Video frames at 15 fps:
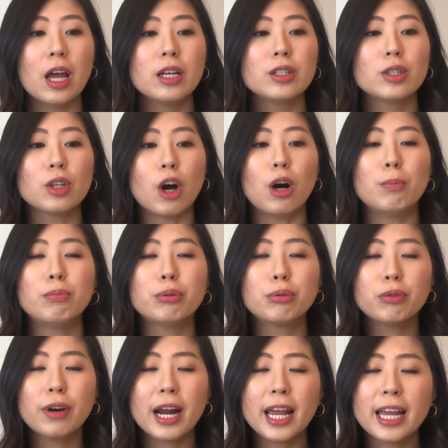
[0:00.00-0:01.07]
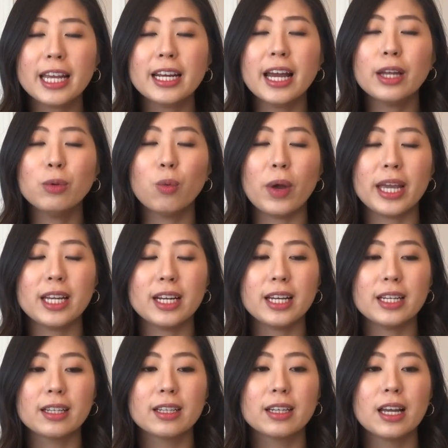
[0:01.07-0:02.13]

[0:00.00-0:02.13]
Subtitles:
Saul prayed and waited.